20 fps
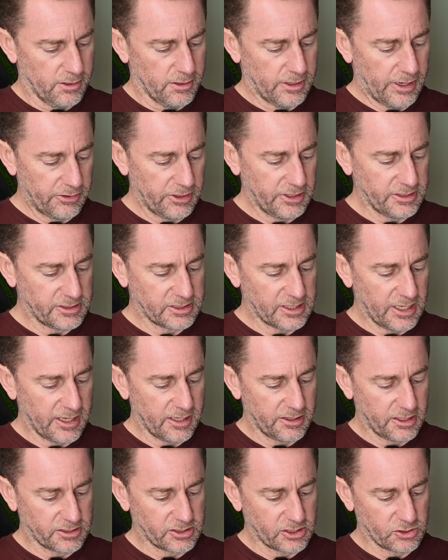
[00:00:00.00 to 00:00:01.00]
Now he's
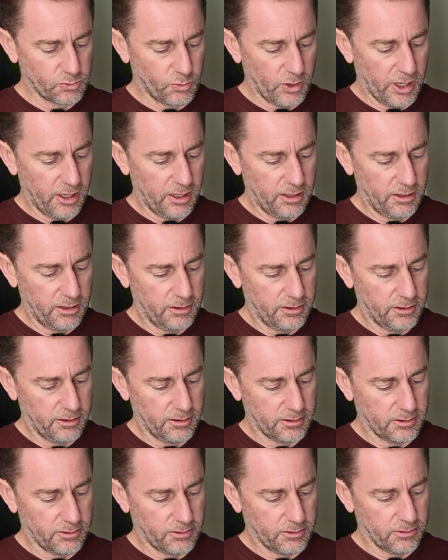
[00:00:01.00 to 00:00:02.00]
saying this as well.
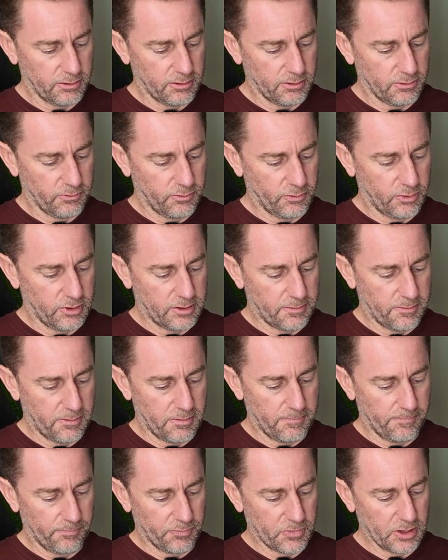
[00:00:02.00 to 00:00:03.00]

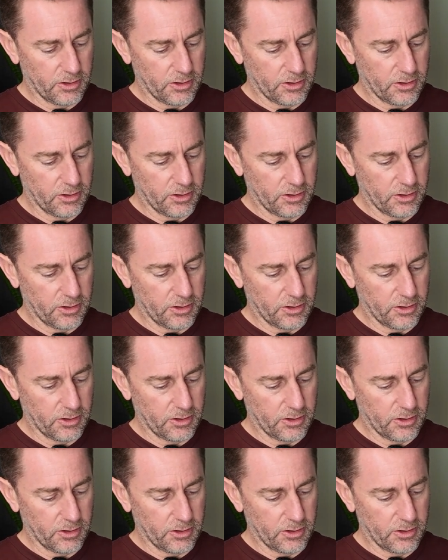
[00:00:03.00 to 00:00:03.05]
When